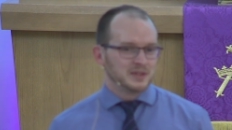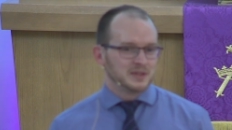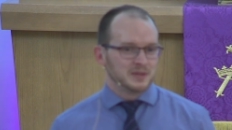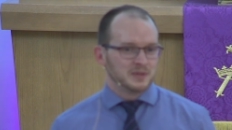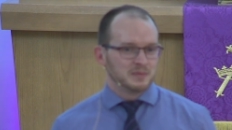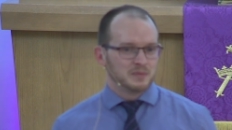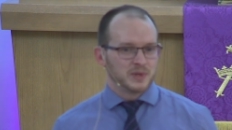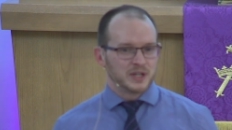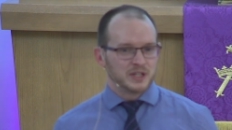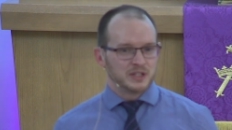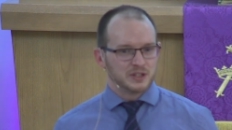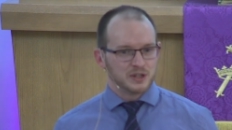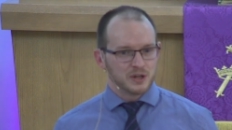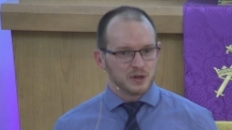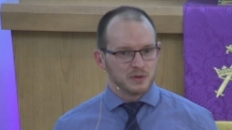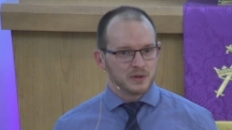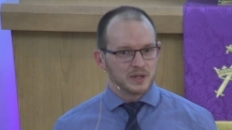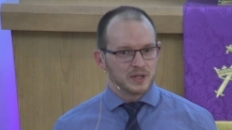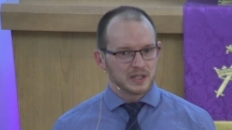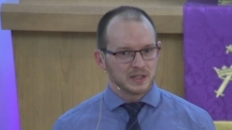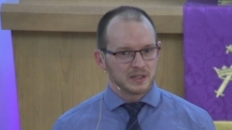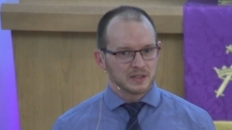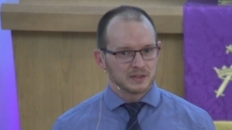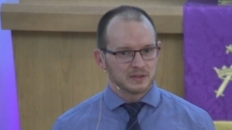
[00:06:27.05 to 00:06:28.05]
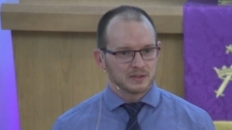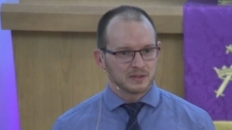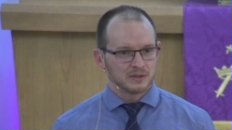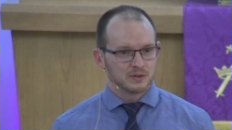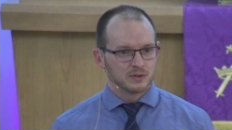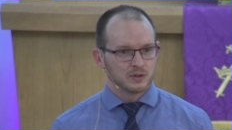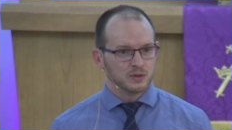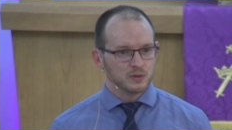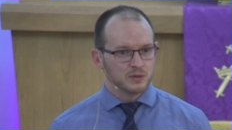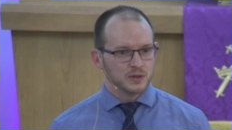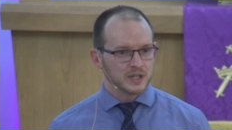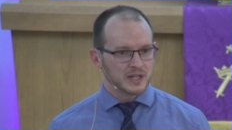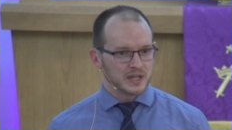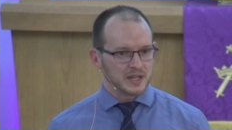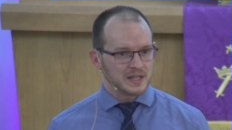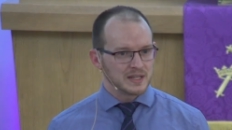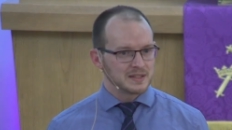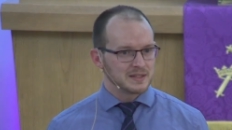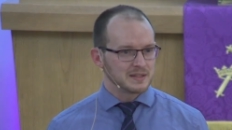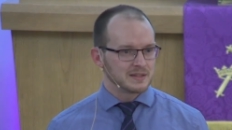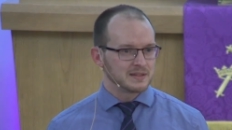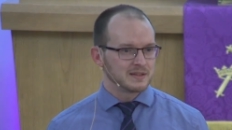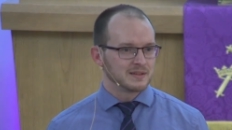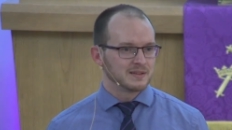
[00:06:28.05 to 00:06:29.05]
by knowing who it
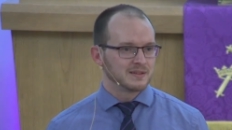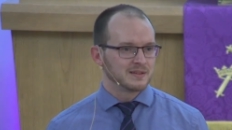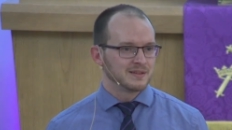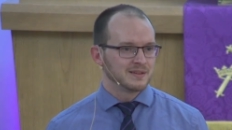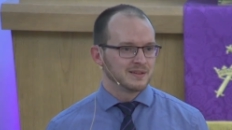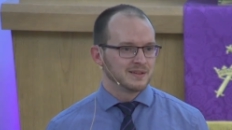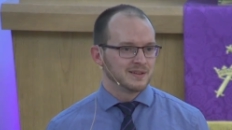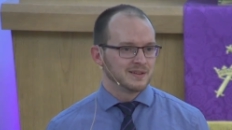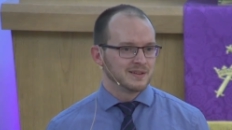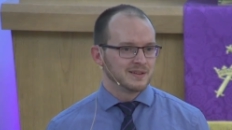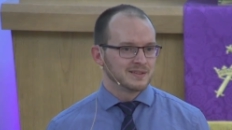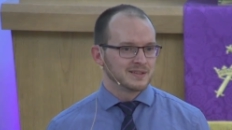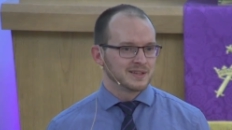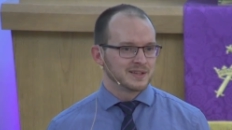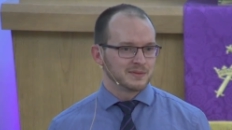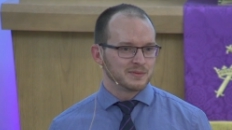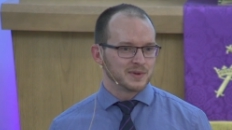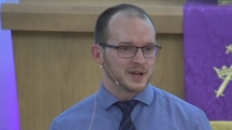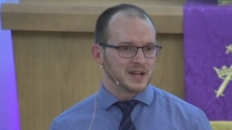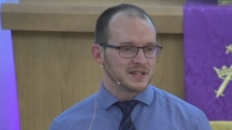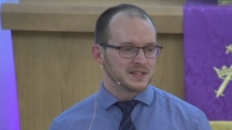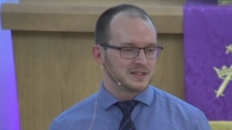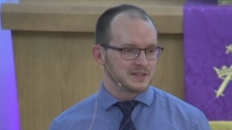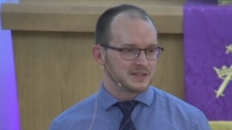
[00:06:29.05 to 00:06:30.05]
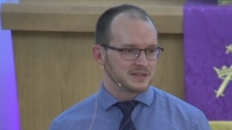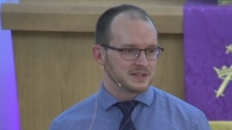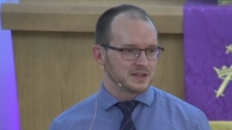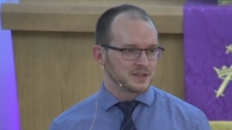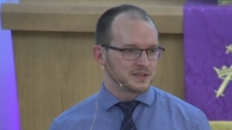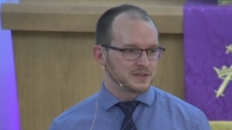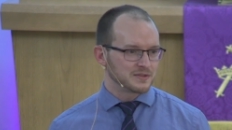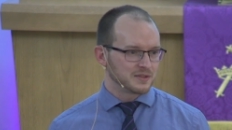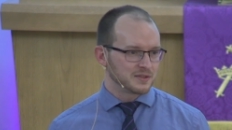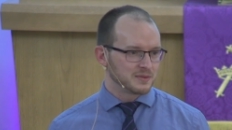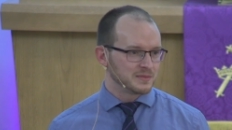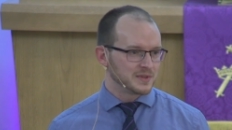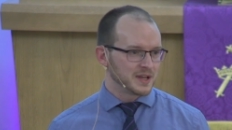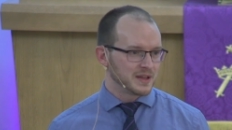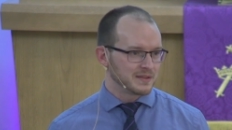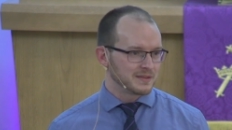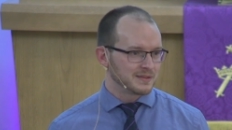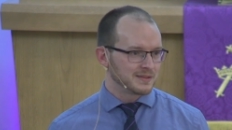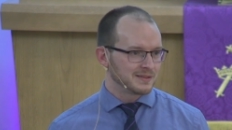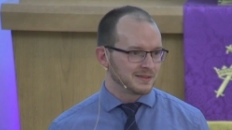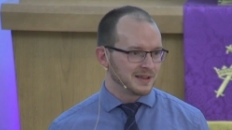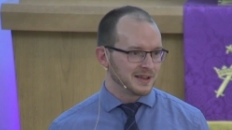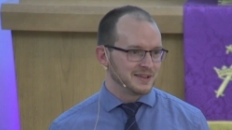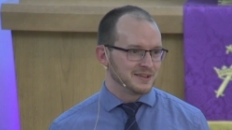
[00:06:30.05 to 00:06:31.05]
is that raises us from death to
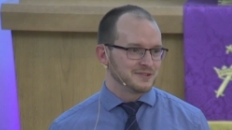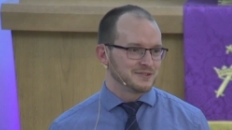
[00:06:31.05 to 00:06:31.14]
life.